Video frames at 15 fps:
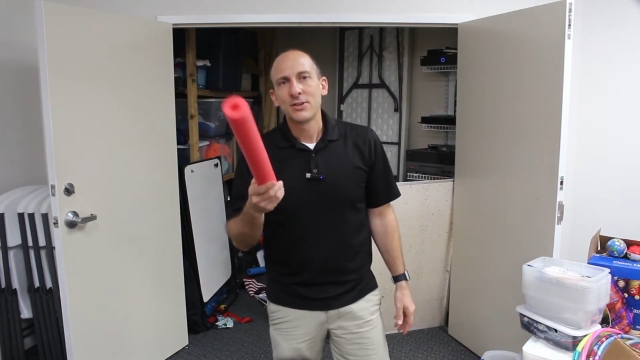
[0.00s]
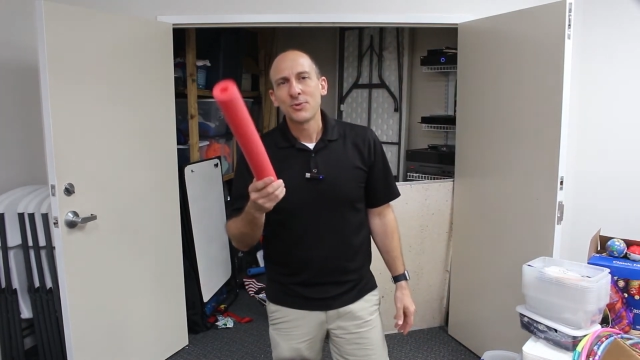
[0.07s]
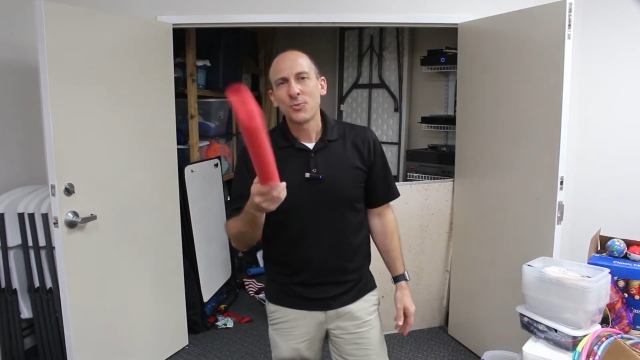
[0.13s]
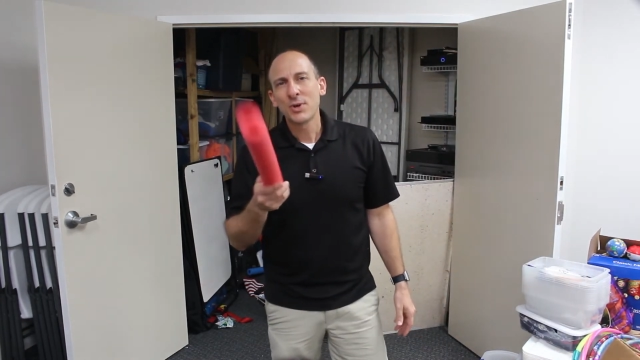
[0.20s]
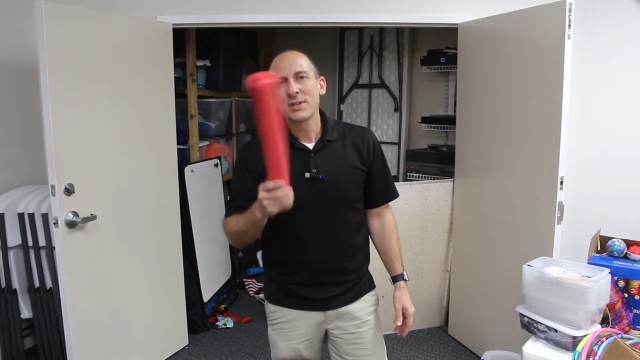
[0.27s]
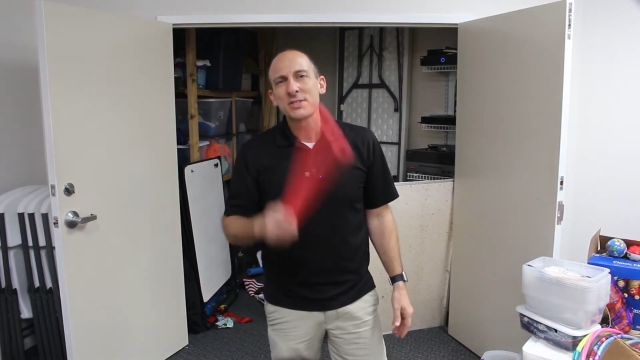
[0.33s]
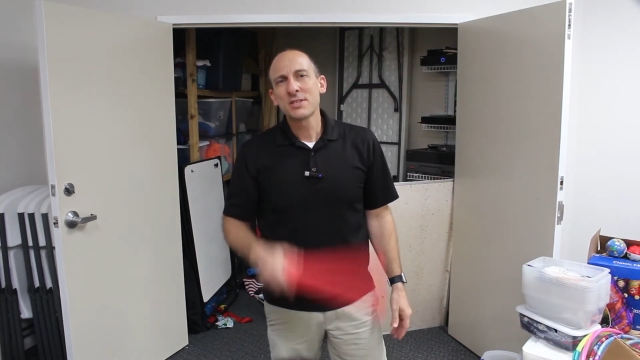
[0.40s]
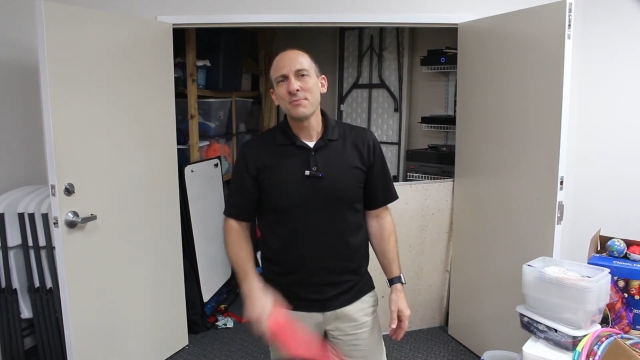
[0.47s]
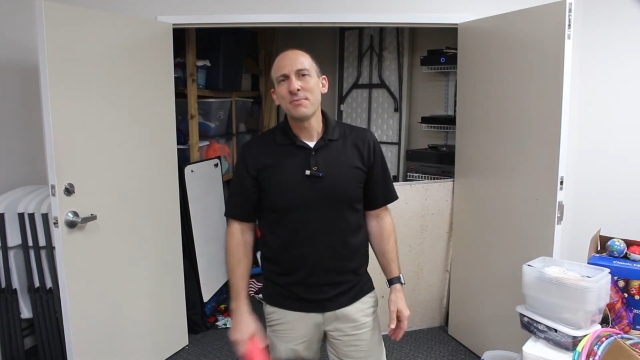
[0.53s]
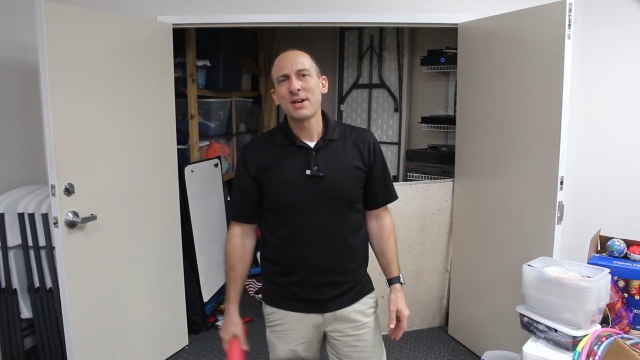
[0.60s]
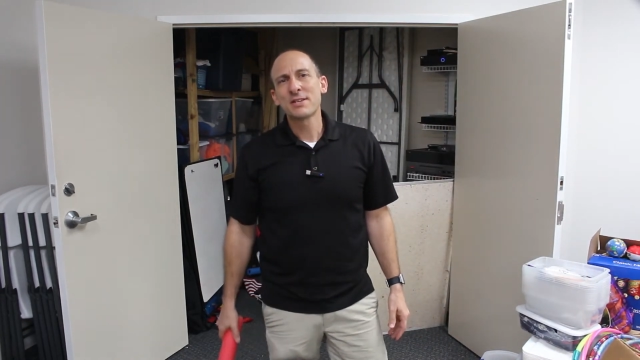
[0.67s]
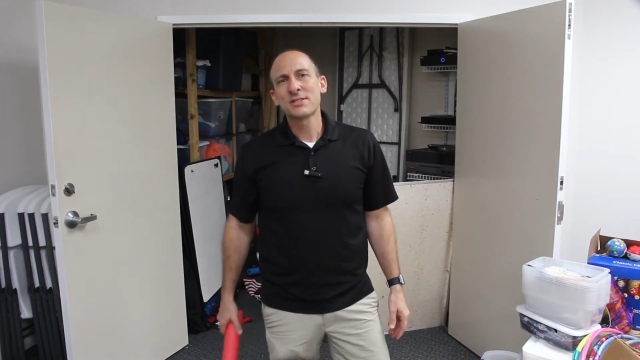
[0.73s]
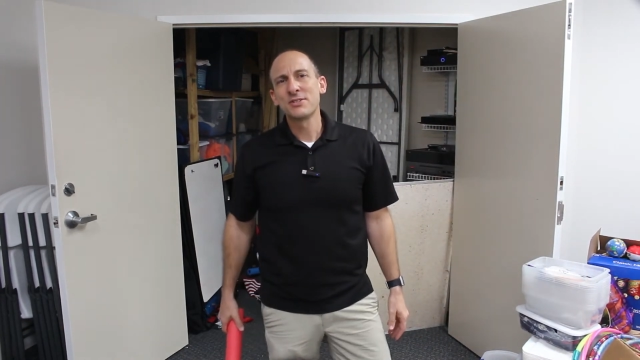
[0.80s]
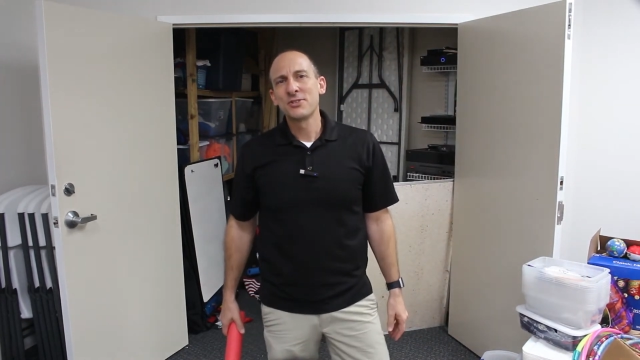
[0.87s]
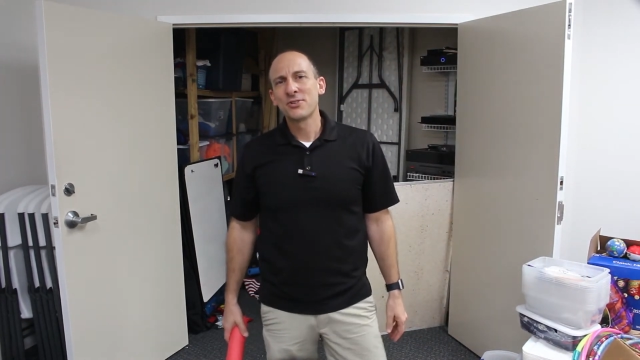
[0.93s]
What's the
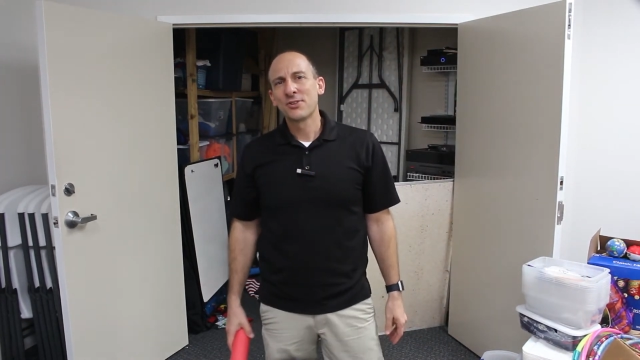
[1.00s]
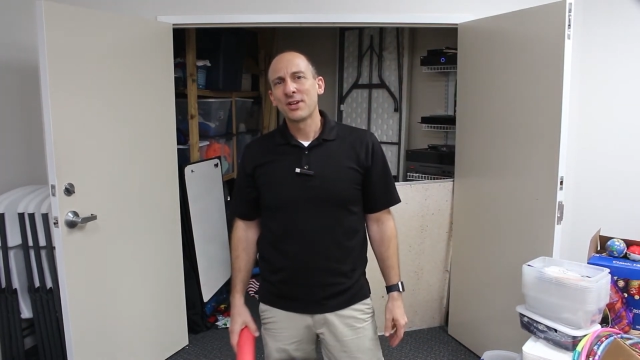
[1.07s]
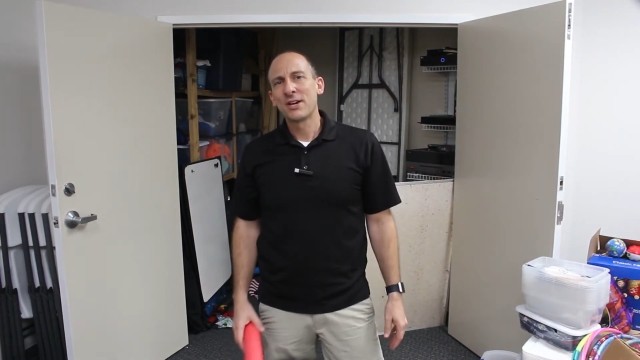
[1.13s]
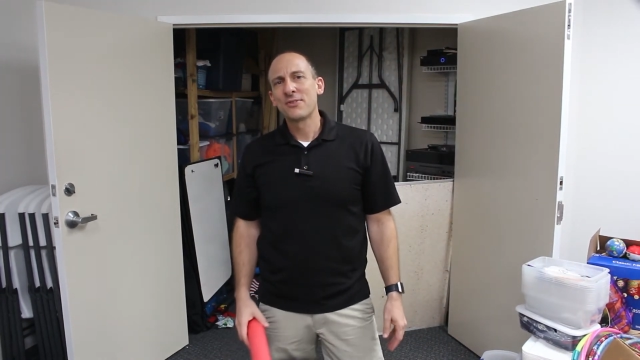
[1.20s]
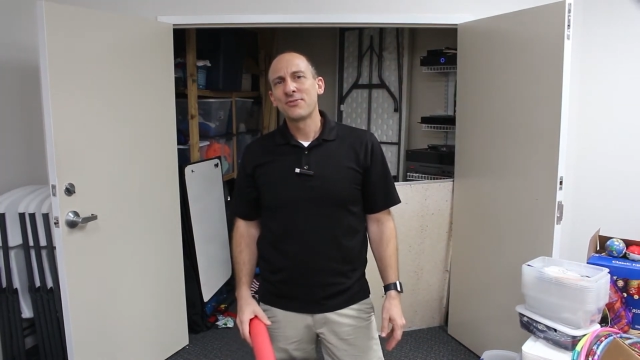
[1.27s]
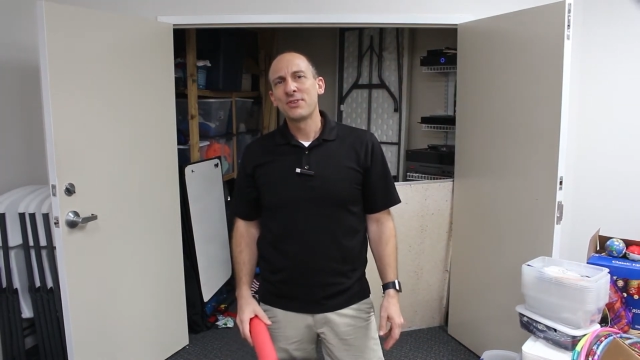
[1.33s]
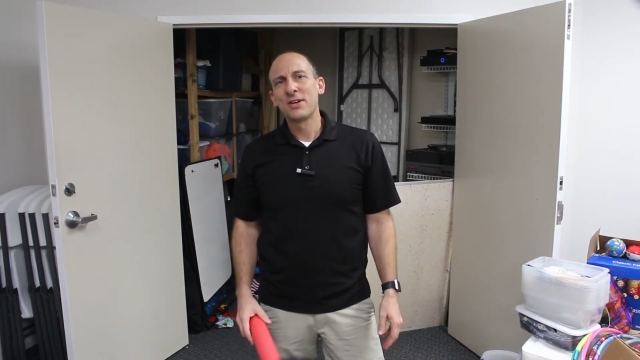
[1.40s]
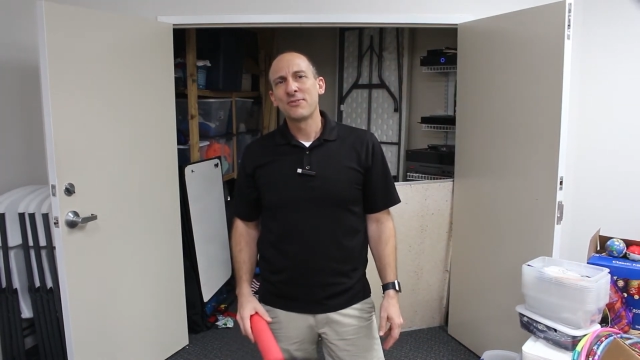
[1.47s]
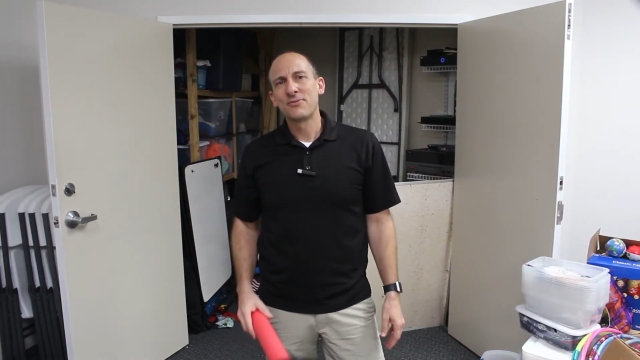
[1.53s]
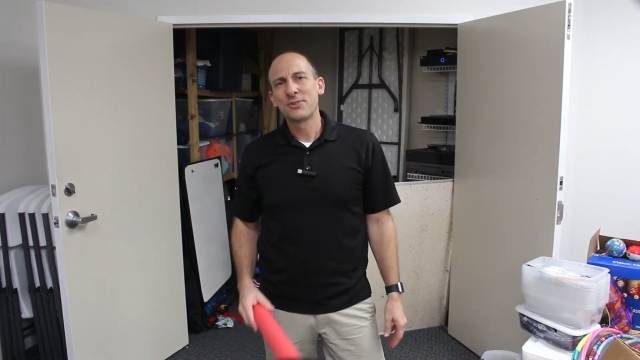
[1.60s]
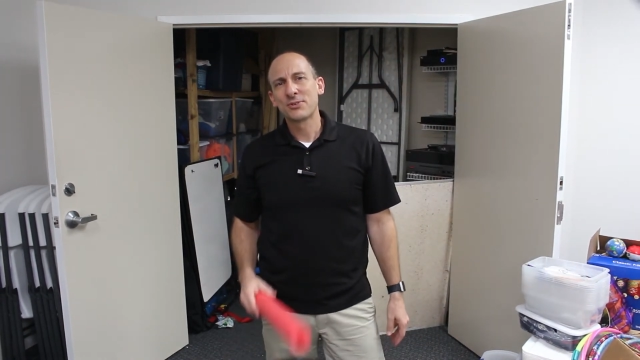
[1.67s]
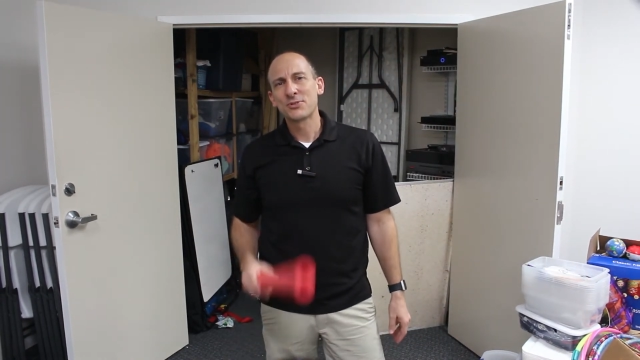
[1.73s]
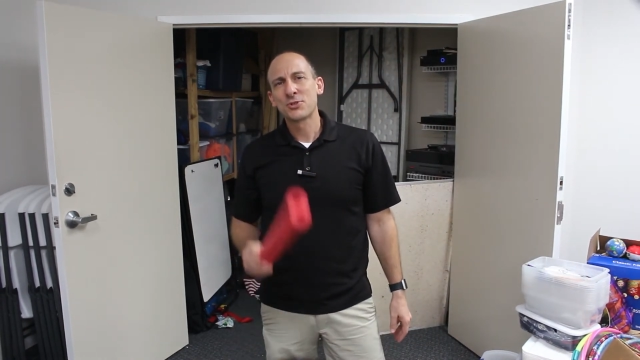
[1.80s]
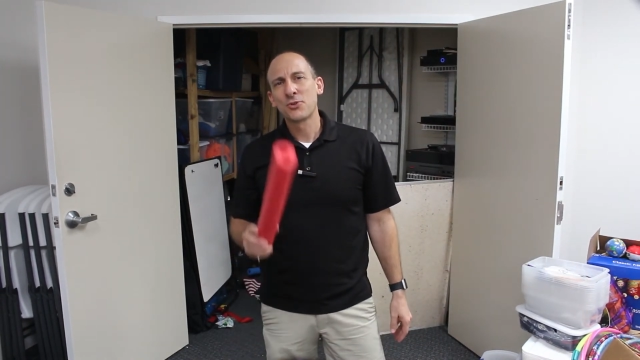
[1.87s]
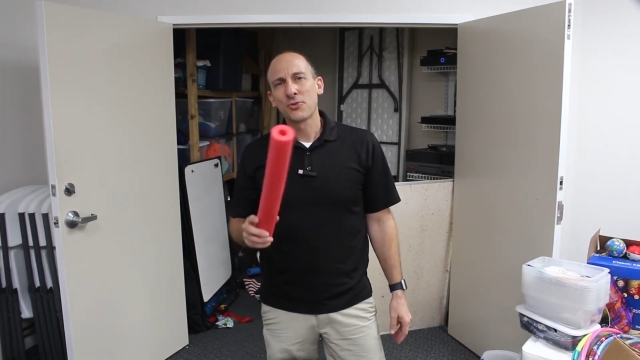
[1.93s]
mess in your life that
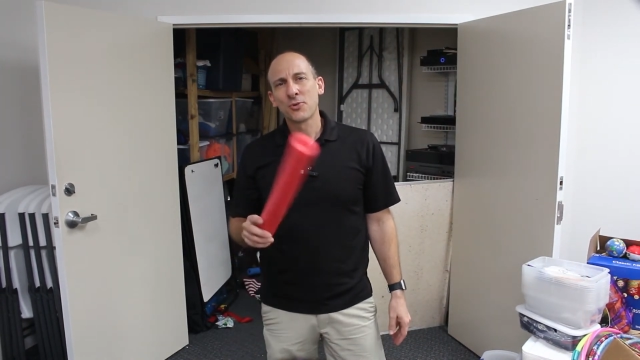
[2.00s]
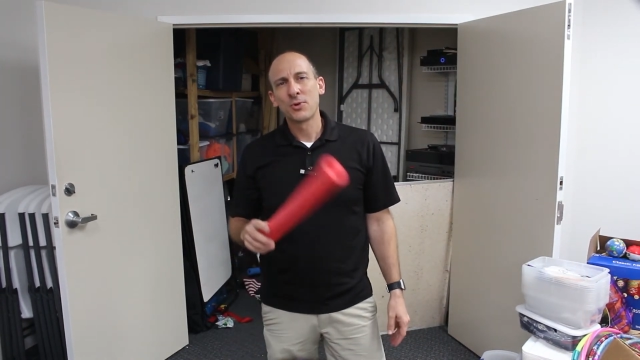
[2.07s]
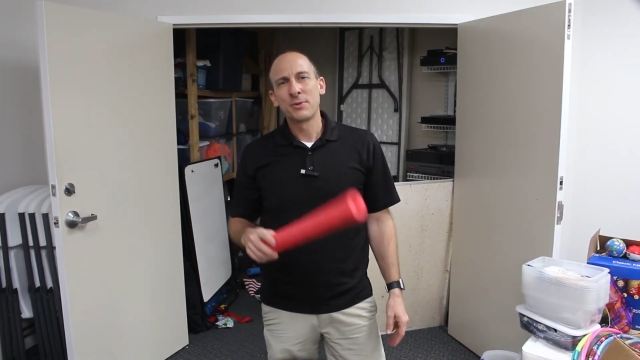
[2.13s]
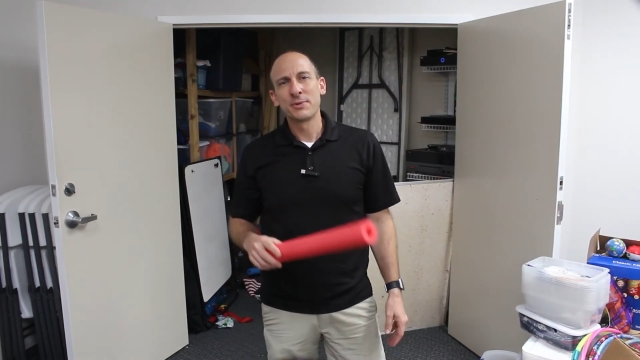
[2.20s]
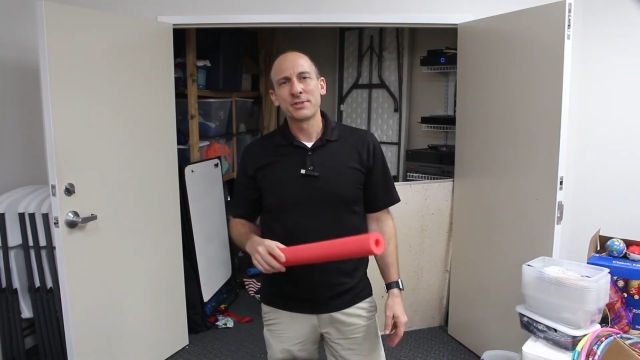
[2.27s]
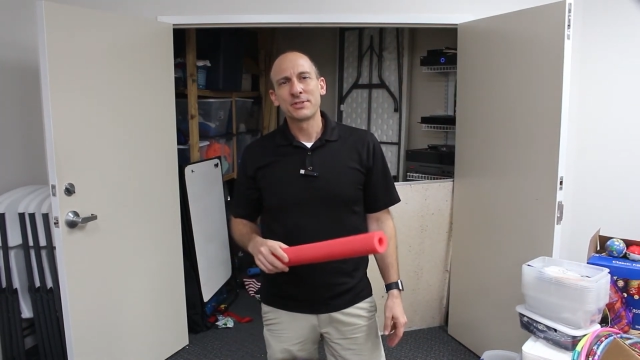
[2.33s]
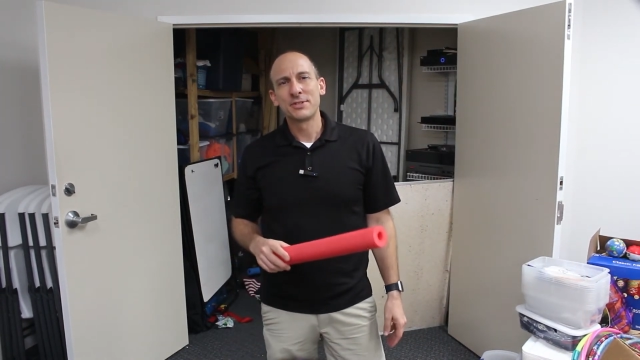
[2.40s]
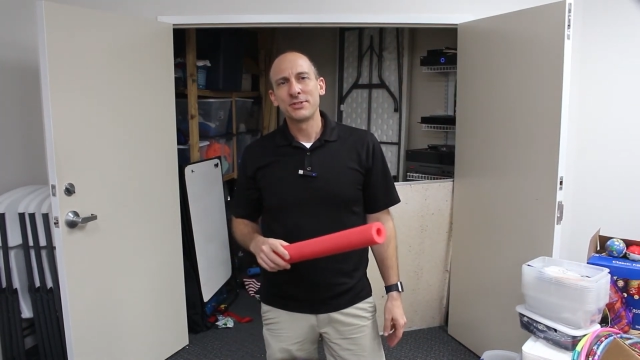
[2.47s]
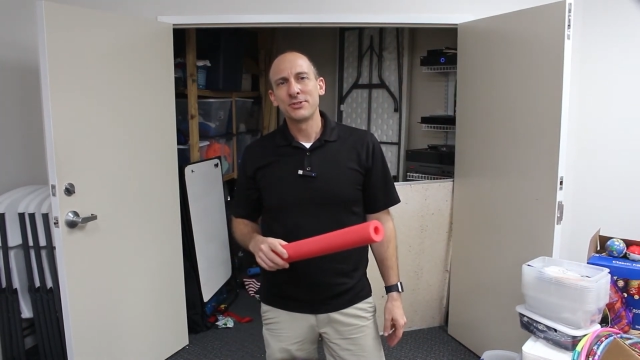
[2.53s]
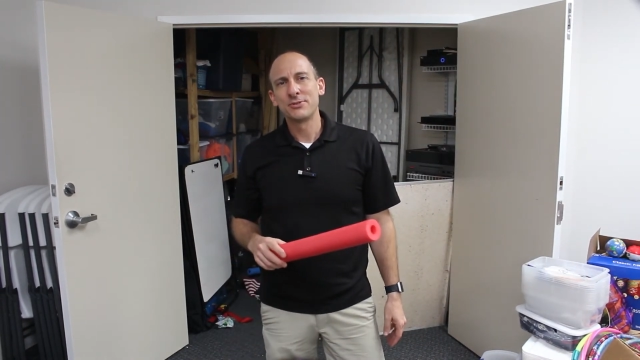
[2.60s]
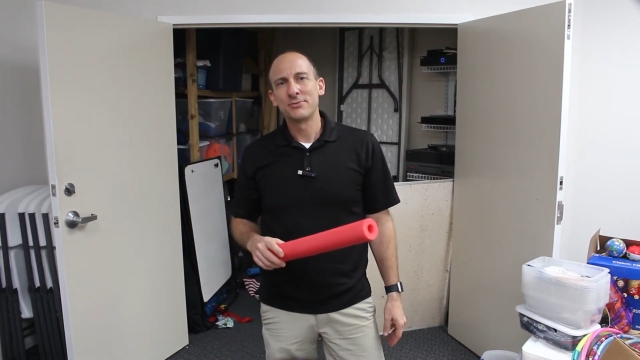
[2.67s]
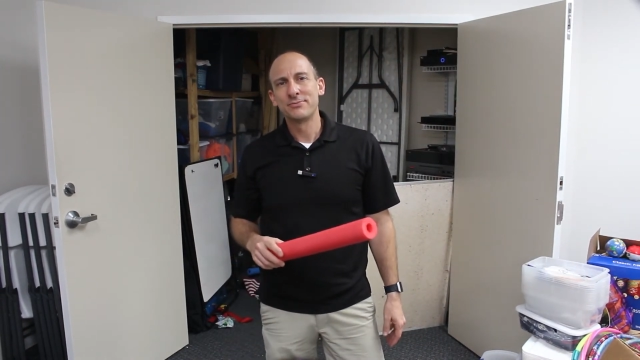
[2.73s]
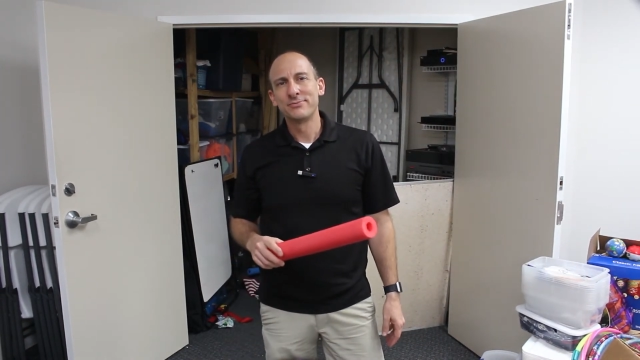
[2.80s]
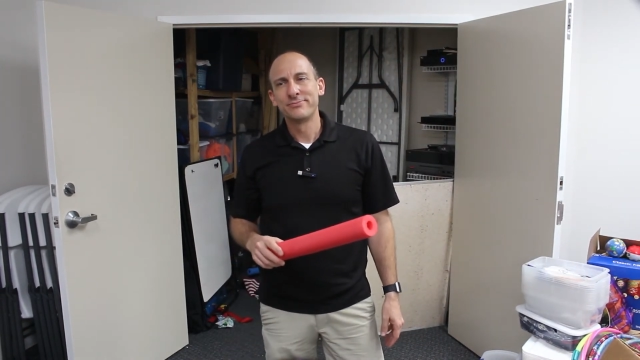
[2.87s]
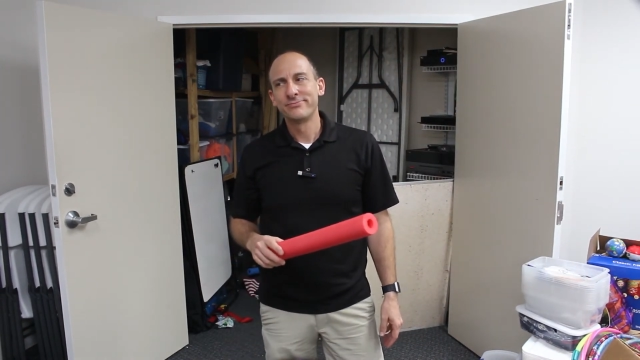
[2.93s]
feels overwhelming to you?